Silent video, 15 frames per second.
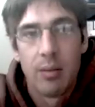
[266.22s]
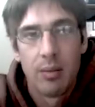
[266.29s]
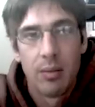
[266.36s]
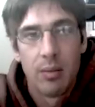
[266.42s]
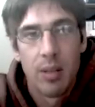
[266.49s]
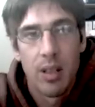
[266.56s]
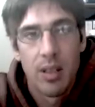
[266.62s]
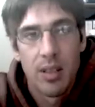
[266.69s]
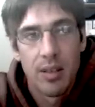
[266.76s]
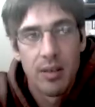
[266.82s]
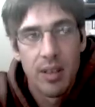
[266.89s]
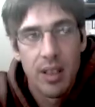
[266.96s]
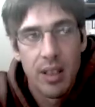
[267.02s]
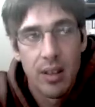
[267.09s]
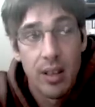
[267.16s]
watched the
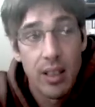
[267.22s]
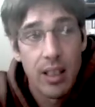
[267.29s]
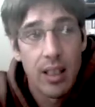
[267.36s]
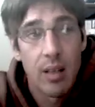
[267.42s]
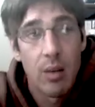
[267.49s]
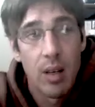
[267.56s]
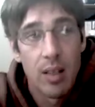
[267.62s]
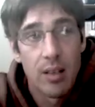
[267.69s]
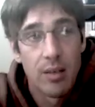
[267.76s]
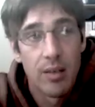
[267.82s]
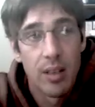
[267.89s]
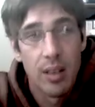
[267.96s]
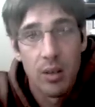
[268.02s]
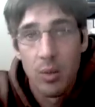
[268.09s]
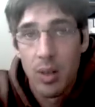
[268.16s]
video. I think I watched the
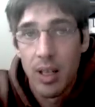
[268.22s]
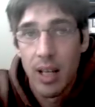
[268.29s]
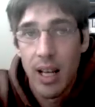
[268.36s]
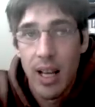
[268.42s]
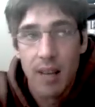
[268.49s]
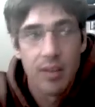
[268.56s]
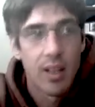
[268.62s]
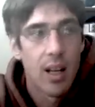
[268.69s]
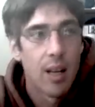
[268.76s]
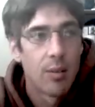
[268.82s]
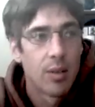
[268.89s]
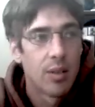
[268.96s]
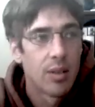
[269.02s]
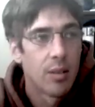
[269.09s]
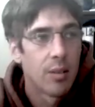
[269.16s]
video one and a half
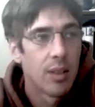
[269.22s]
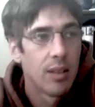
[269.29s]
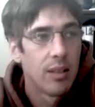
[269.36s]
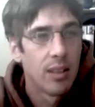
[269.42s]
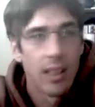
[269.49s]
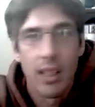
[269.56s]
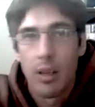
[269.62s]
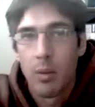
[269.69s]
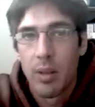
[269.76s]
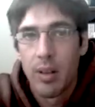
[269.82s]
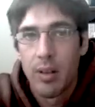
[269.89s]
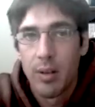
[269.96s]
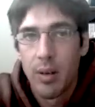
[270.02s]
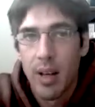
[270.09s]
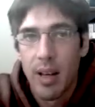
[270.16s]
times or something. Like I went
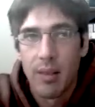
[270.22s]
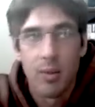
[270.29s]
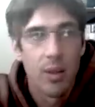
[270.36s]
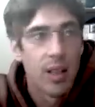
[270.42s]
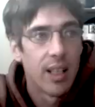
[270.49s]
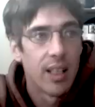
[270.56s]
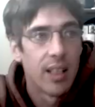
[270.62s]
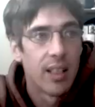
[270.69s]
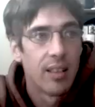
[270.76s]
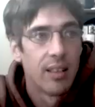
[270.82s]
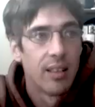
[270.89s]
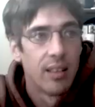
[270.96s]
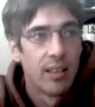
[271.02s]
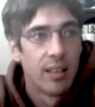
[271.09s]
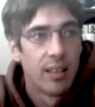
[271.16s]
through halfway and then
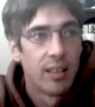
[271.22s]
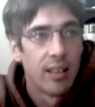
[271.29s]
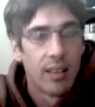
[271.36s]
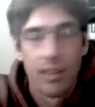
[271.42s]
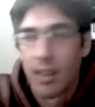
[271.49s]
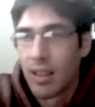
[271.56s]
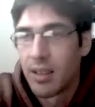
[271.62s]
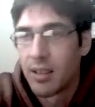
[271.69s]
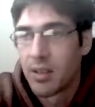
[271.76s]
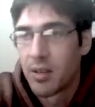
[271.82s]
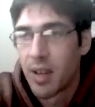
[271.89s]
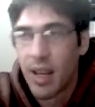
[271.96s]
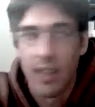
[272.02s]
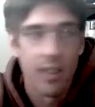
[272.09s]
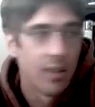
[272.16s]
got
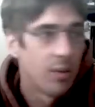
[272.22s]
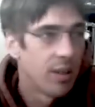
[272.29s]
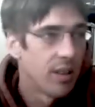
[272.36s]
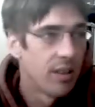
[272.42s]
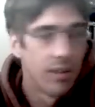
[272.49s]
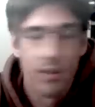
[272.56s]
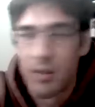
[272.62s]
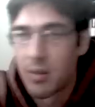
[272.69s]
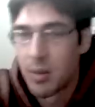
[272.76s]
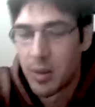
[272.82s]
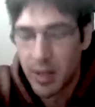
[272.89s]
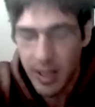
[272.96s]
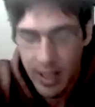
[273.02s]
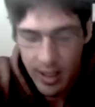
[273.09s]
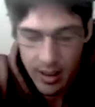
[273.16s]
distracted, went through
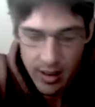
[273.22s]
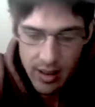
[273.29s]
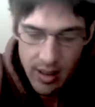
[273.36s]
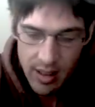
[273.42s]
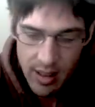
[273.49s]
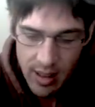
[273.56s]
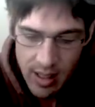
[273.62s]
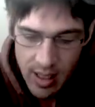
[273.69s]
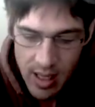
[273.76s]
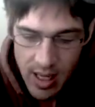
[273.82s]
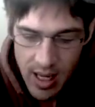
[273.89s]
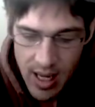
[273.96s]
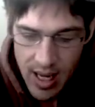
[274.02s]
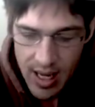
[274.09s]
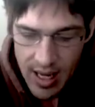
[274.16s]
it again.
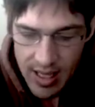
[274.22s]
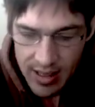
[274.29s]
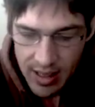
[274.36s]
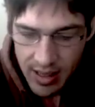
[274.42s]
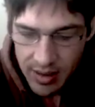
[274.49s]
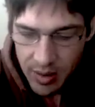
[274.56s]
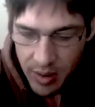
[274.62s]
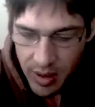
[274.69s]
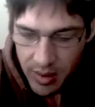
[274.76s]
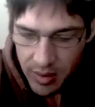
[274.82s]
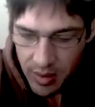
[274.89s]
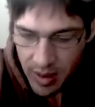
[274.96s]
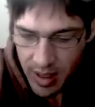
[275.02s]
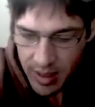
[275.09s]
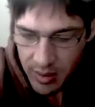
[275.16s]
And as I was going
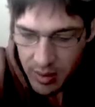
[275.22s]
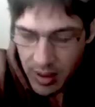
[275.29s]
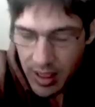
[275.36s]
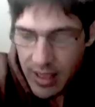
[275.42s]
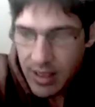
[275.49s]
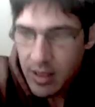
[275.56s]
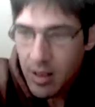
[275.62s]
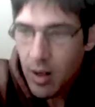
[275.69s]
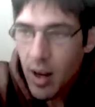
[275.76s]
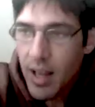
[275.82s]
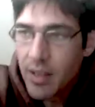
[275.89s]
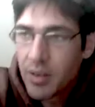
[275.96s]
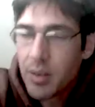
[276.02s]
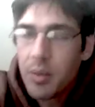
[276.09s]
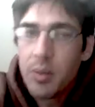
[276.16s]
through, I was realizing, you know,
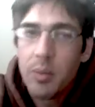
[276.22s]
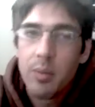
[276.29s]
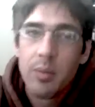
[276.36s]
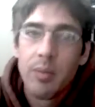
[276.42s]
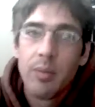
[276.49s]
I do,